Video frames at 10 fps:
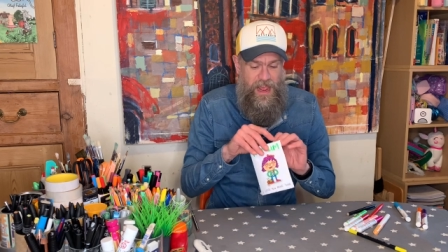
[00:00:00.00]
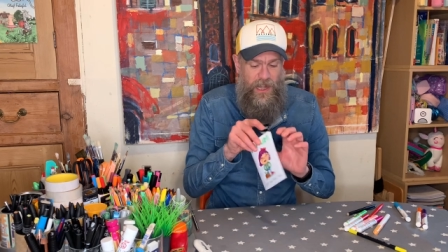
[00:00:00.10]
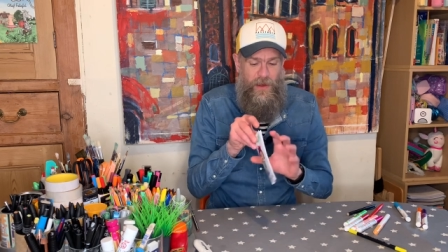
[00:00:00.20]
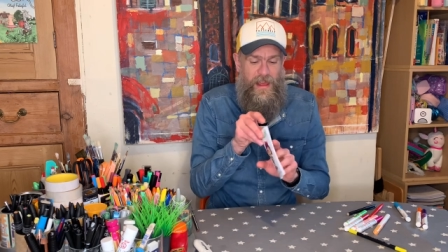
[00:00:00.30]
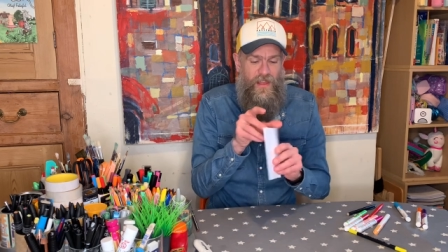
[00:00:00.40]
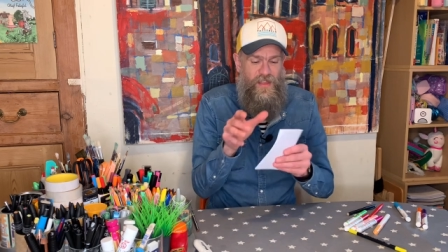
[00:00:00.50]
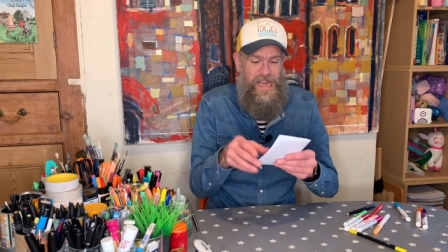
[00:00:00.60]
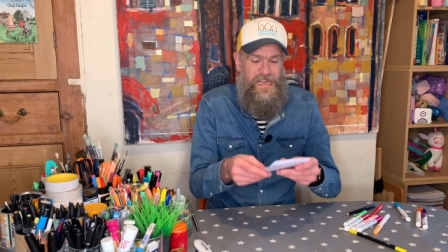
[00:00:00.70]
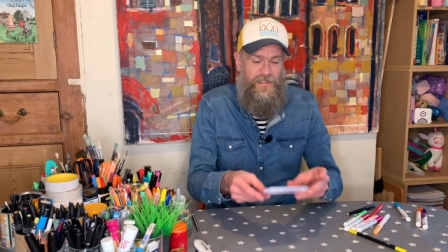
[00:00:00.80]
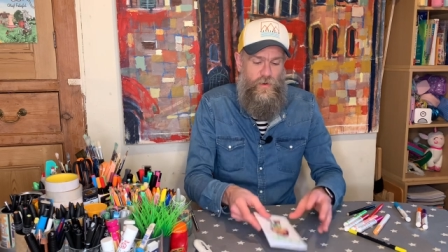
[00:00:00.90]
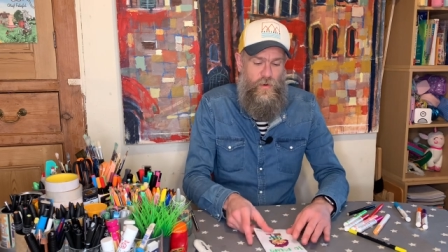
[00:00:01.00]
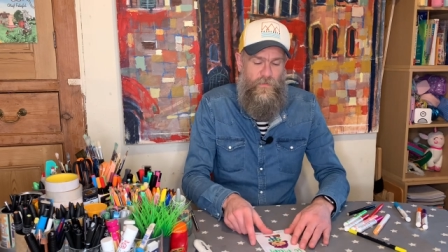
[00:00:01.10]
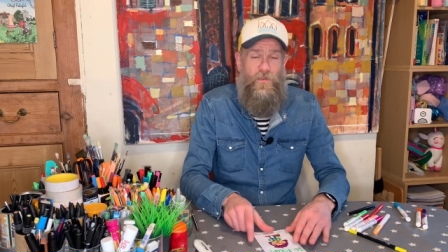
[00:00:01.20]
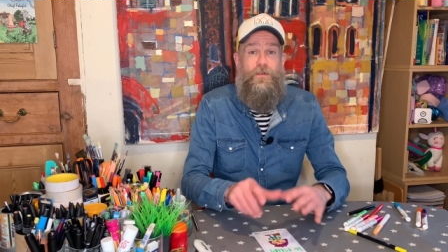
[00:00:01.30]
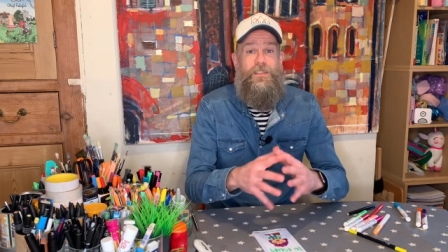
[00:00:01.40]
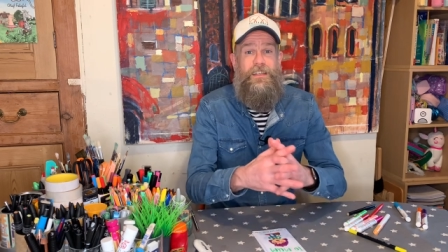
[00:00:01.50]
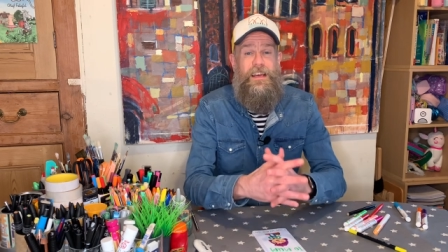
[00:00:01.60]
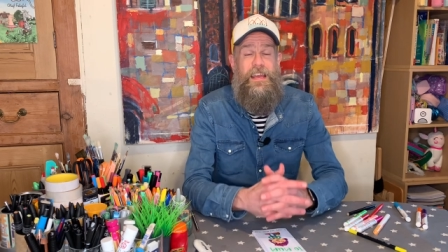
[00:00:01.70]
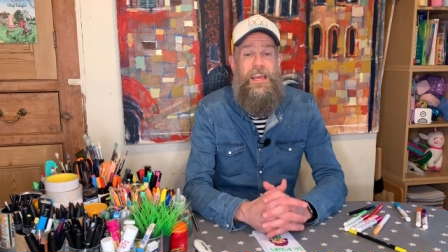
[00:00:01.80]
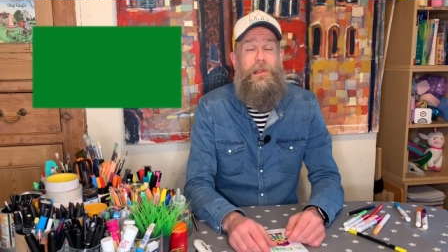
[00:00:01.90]
Anyway, that is all for
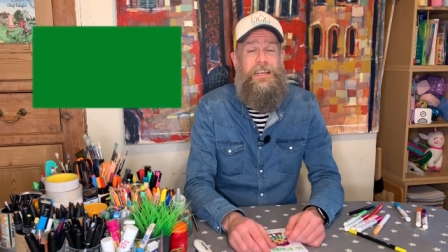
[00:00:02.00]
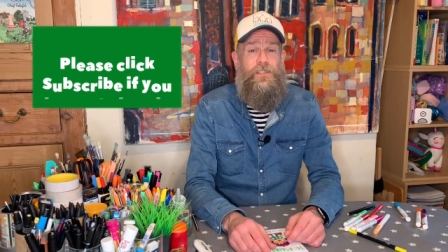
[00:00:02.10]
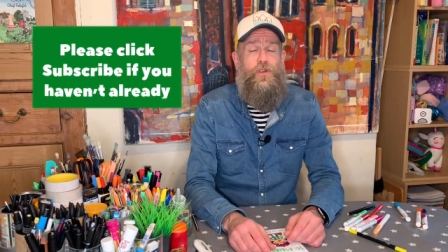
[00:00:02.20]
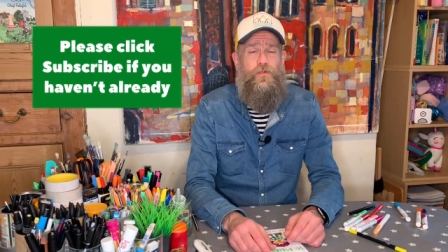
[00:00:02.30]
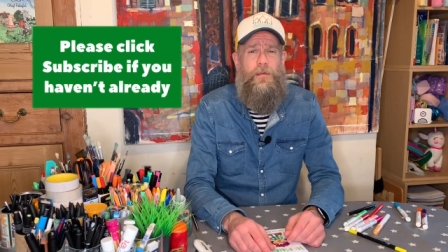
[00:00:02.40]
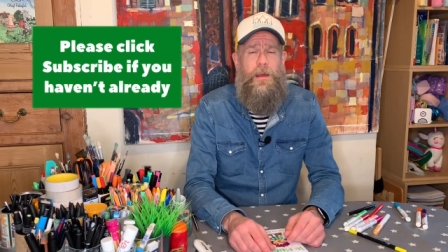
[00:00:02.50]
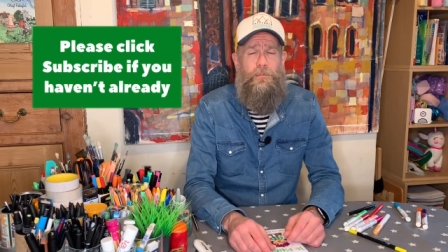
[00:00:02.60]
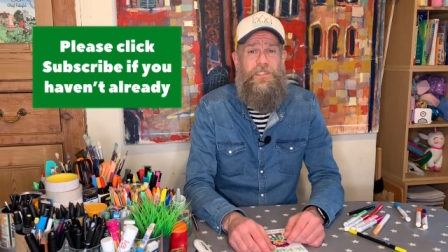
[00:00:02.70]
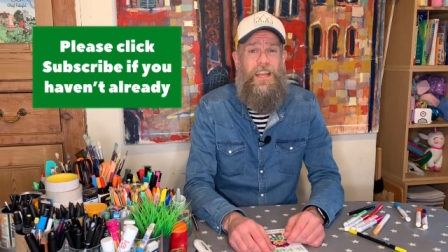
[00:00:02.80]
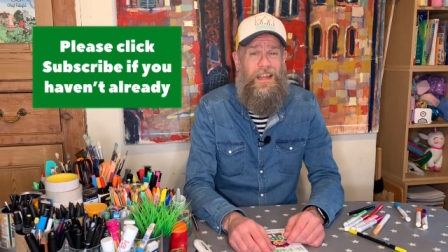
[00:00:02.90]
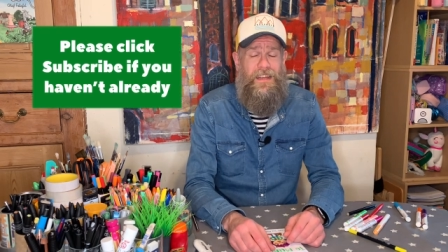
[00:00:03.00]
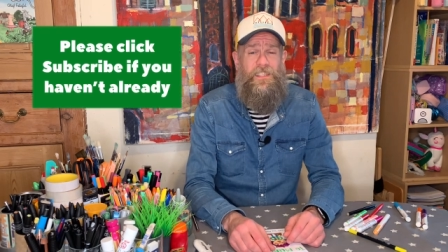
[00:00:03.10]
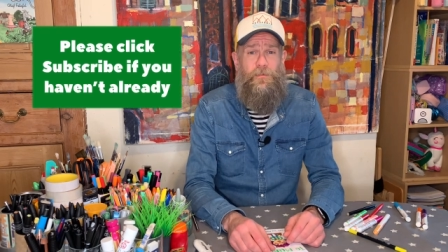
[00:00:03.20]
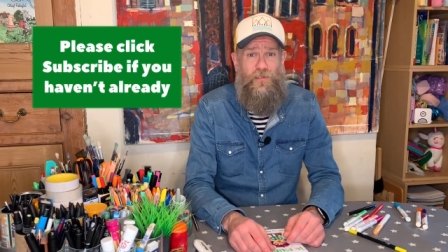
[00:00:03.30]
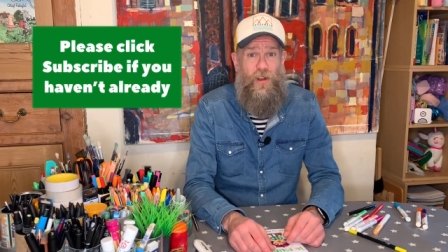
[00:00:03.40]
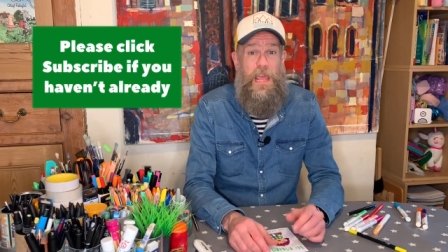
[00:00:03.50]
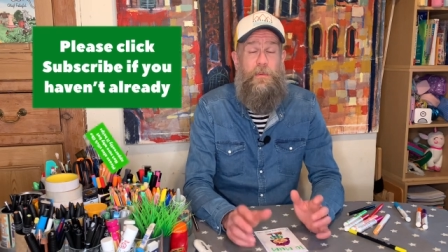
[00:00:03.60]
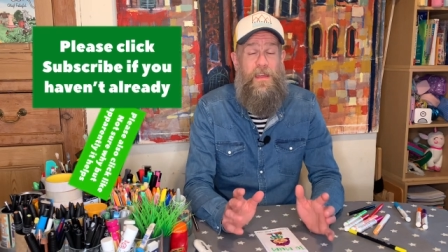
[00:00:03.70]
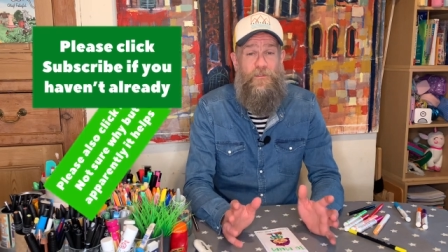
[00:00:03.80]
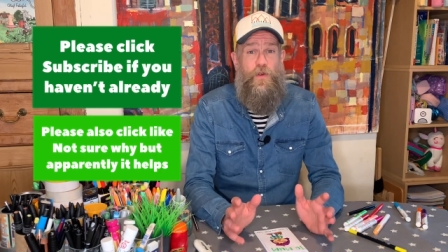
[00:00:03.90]
today. Please do remember to click
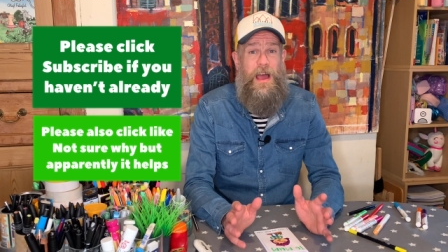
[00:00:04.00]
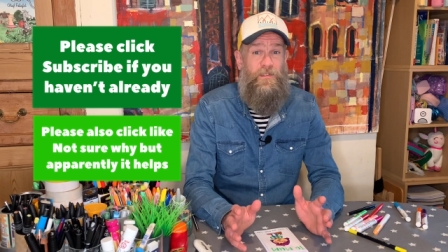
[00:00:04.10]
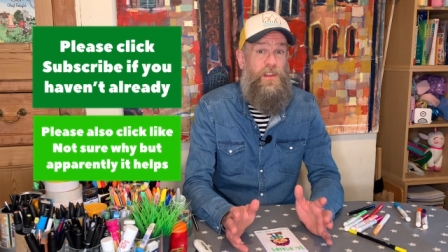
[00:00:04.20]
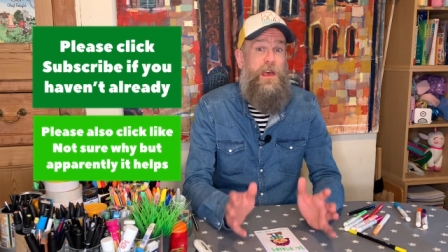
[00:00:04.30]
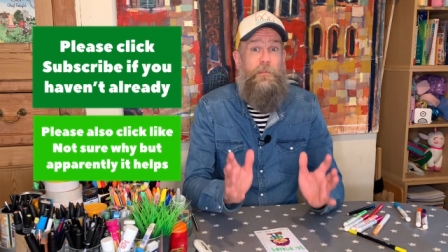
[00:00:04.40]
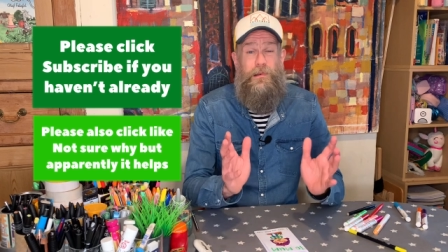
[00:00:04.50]
subscribe if you haven't.